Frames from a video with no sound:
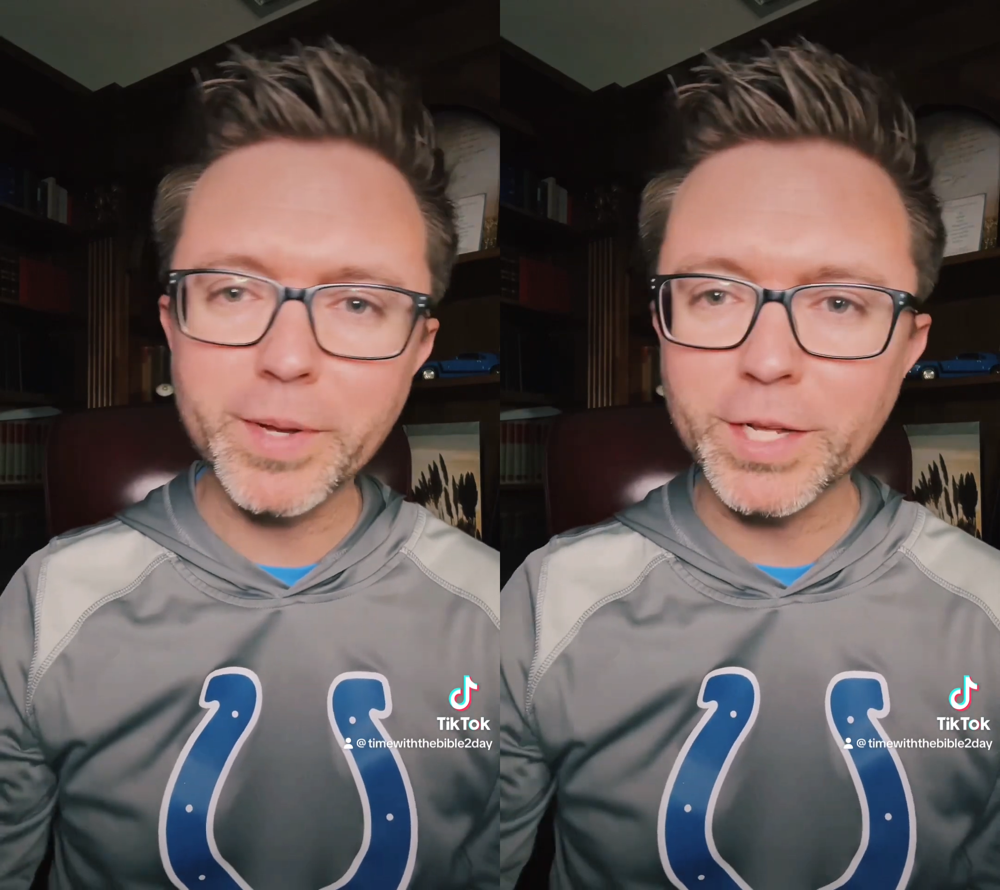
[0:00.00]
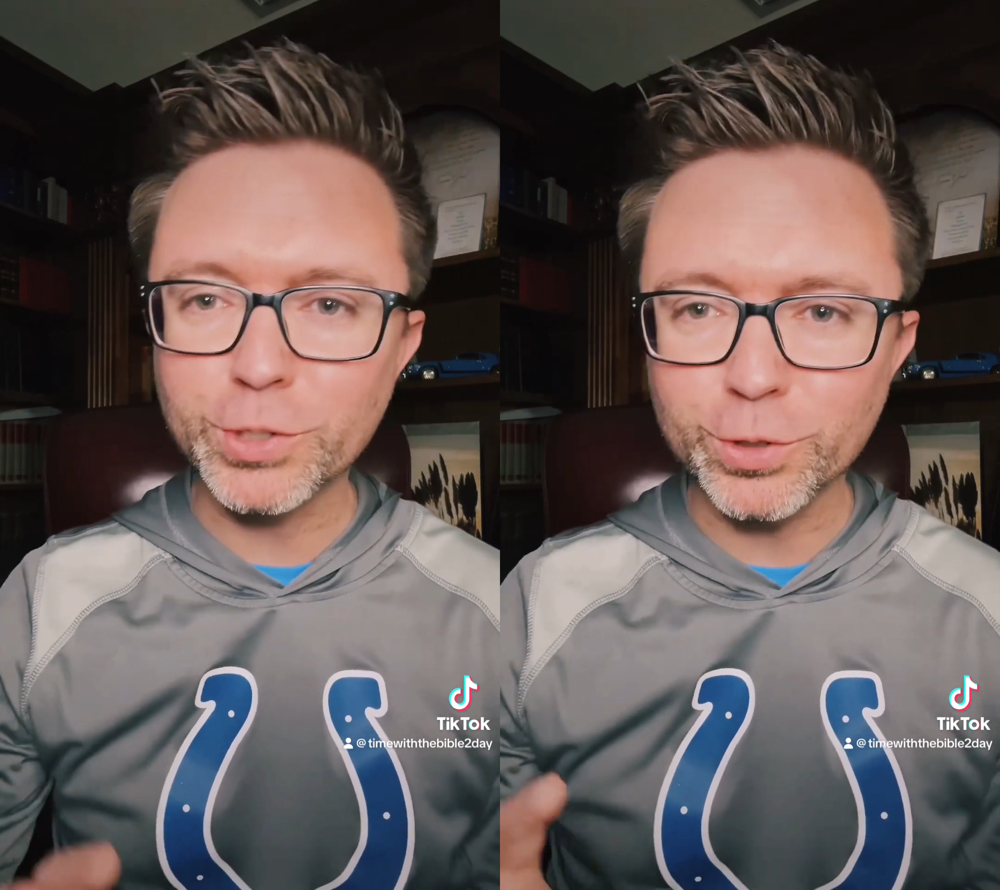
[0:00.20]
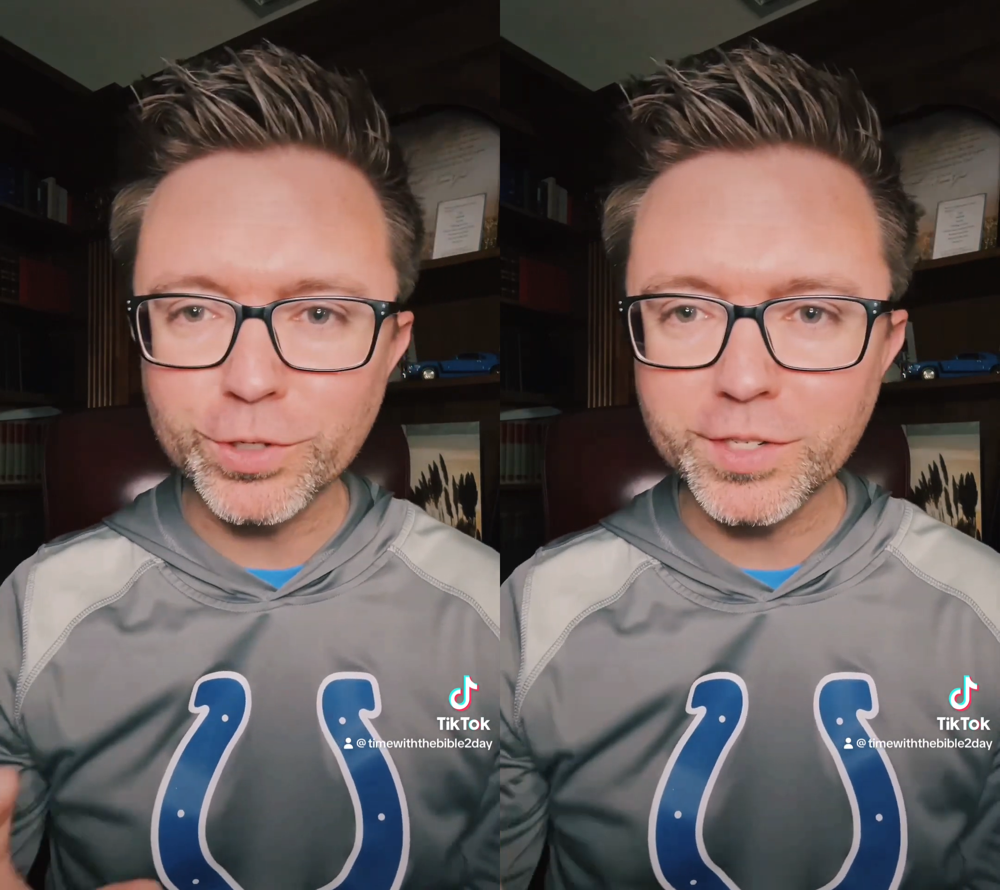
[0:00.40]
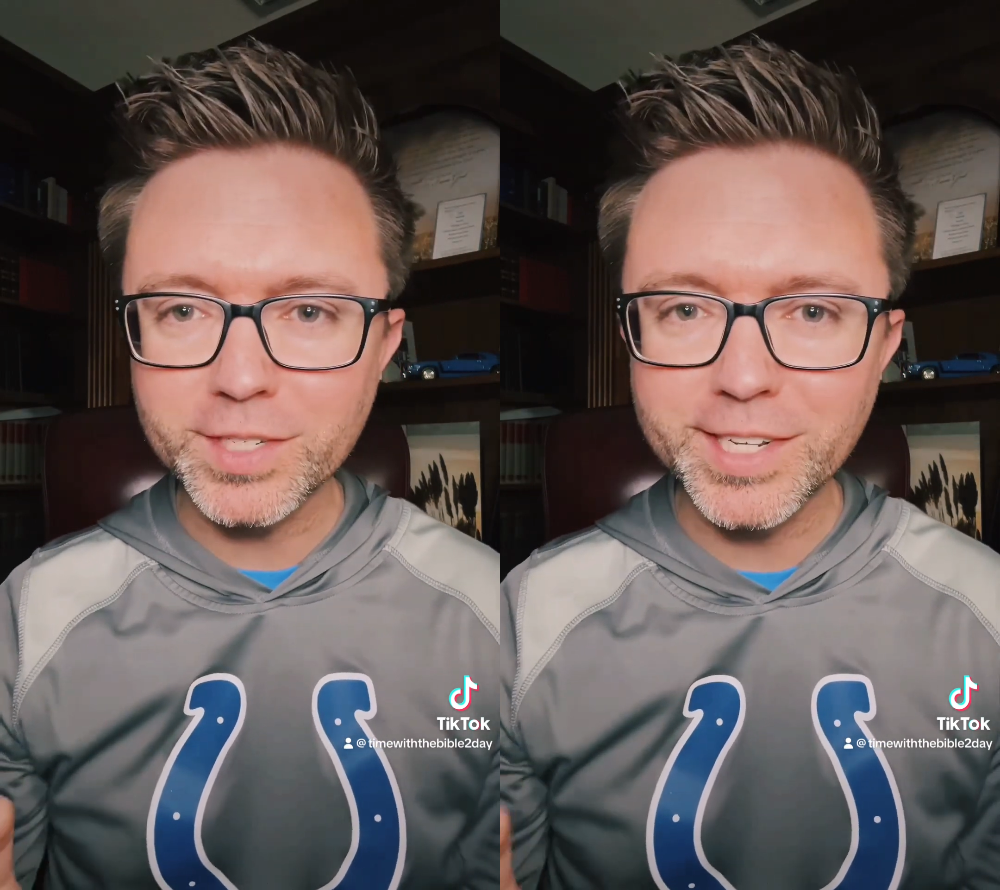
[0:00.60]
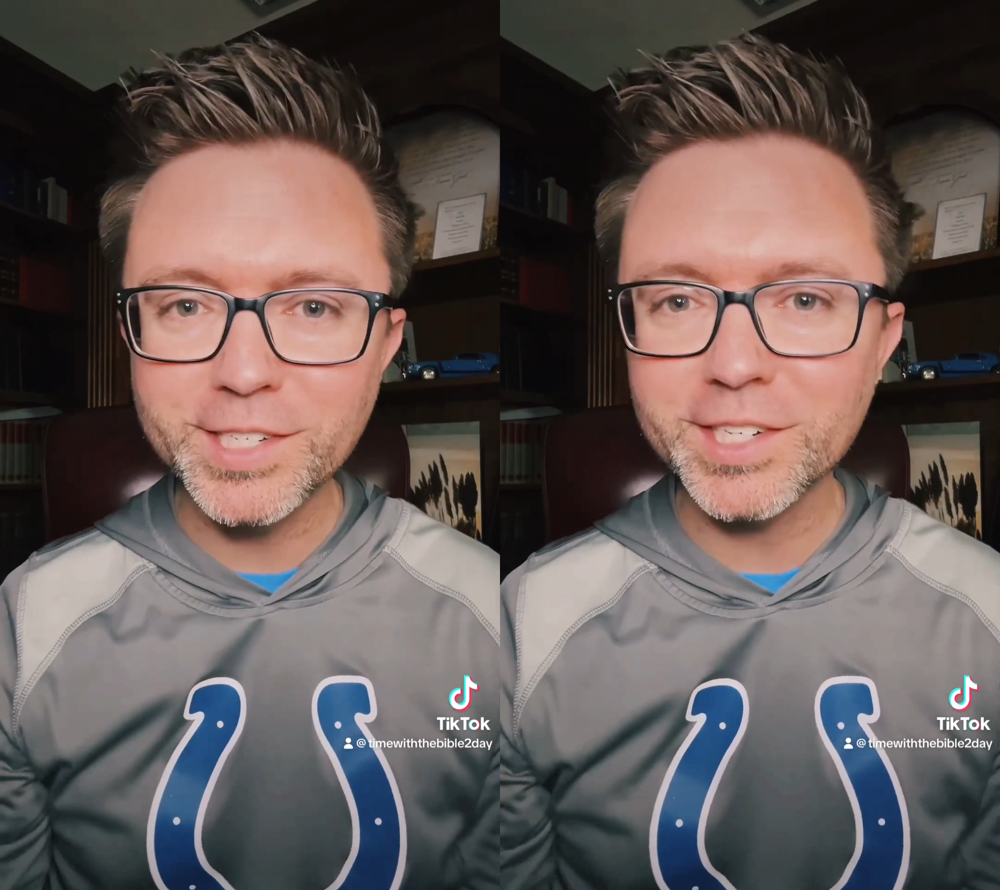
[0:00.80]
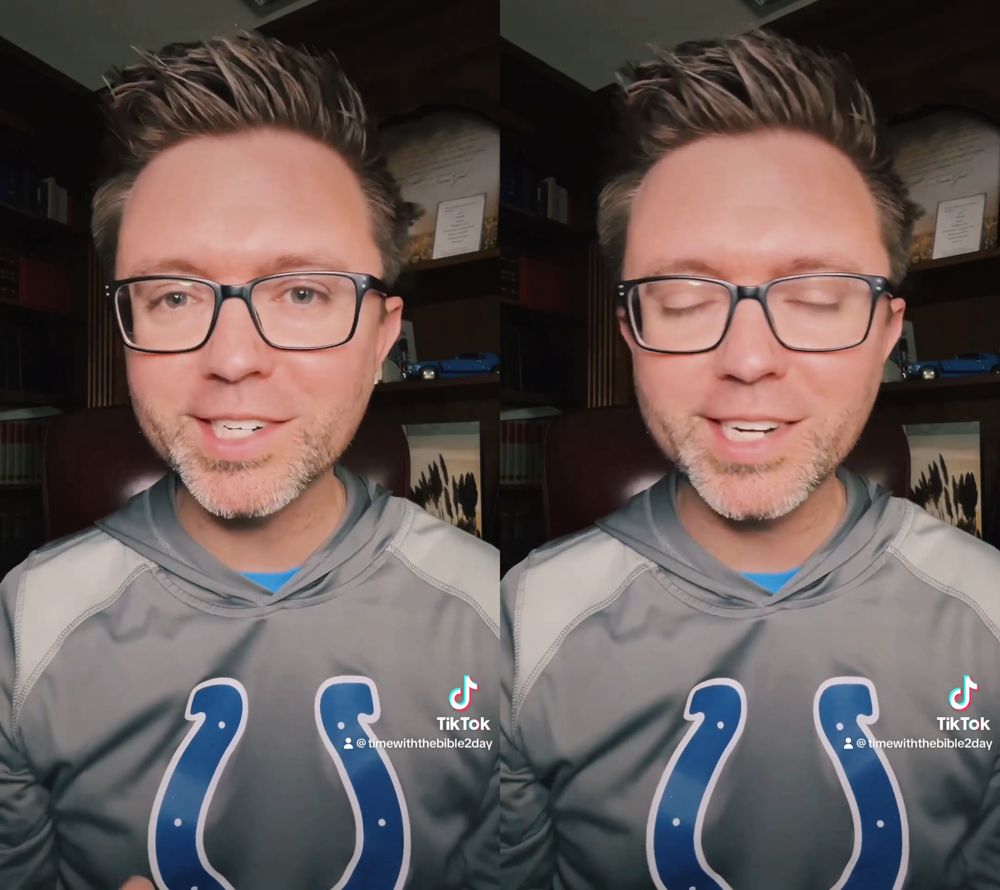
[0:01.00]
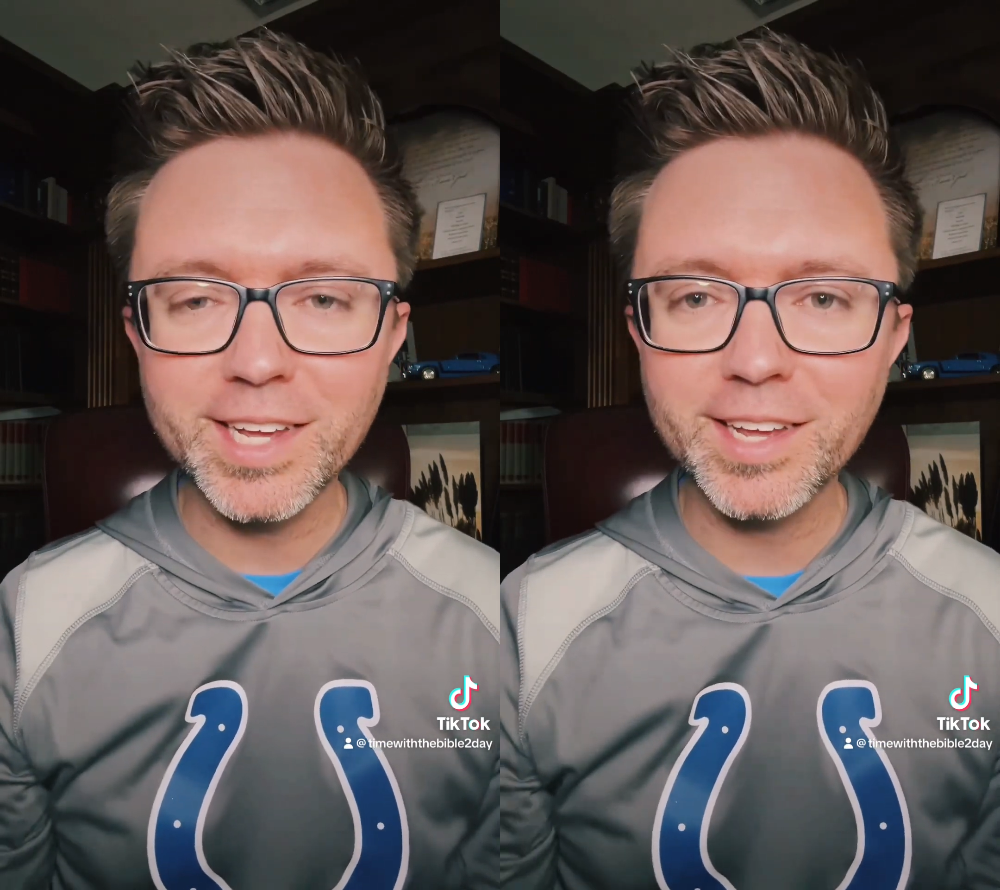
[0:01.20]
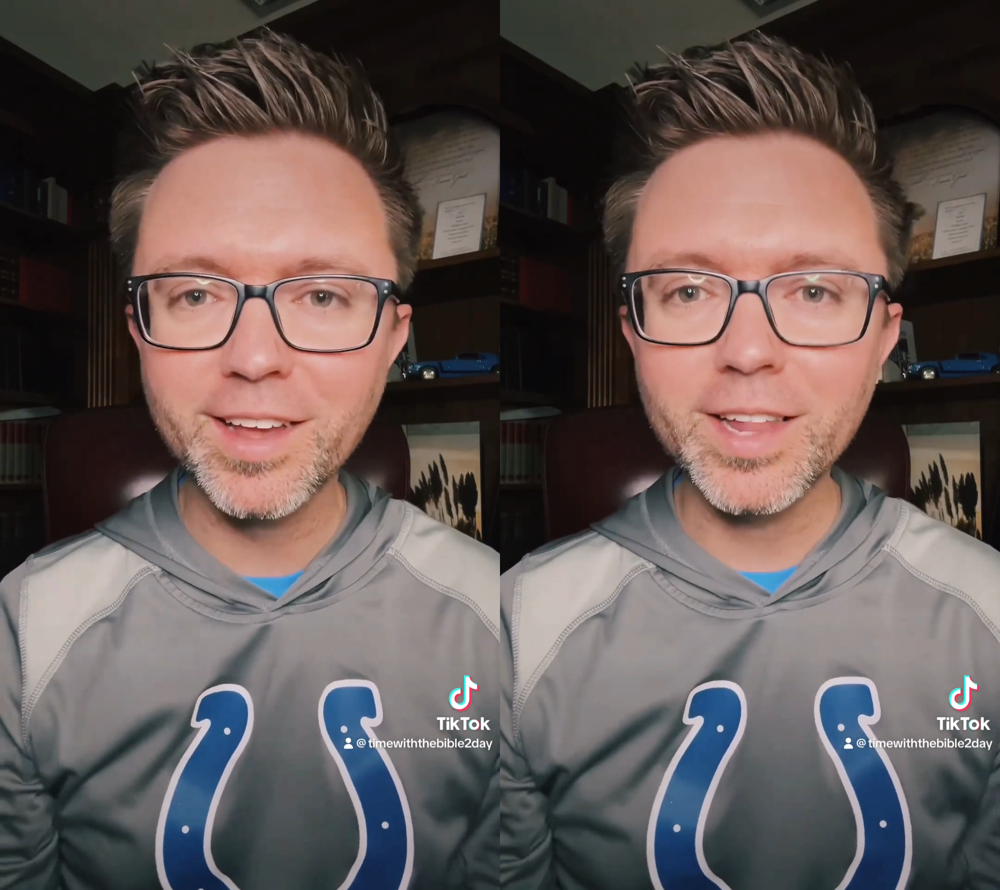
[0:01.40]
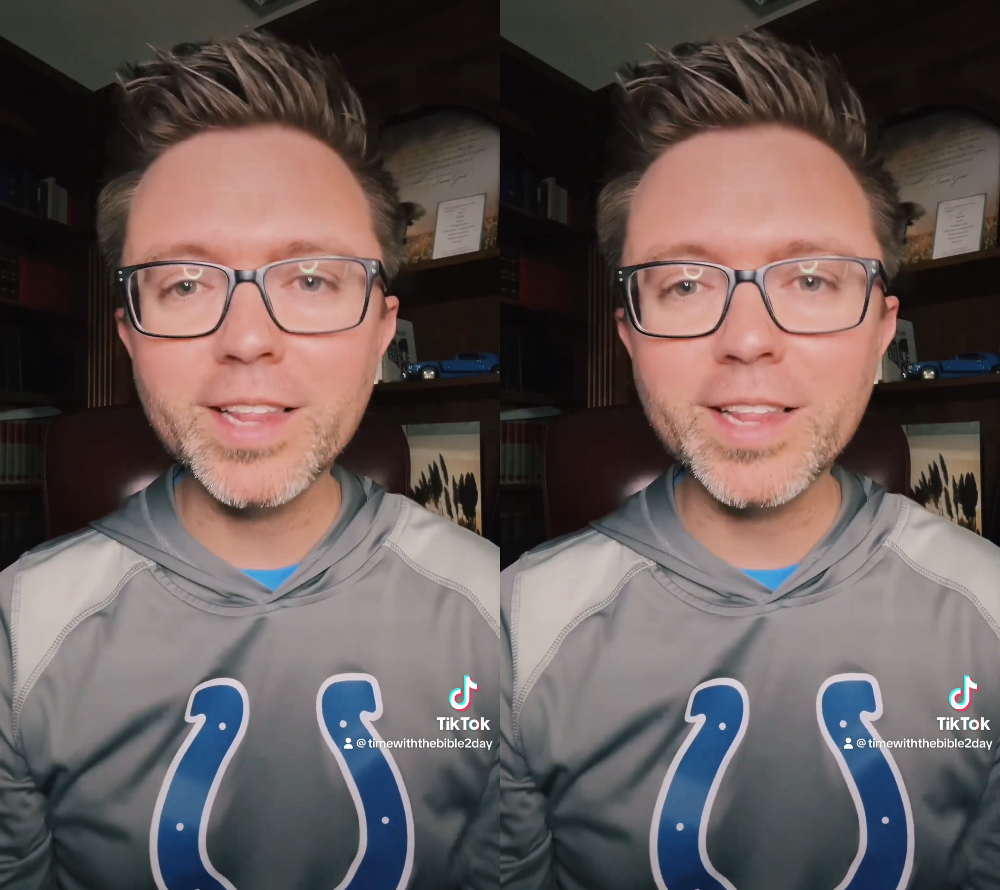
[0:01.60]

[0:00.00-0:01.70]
many churches teach it today.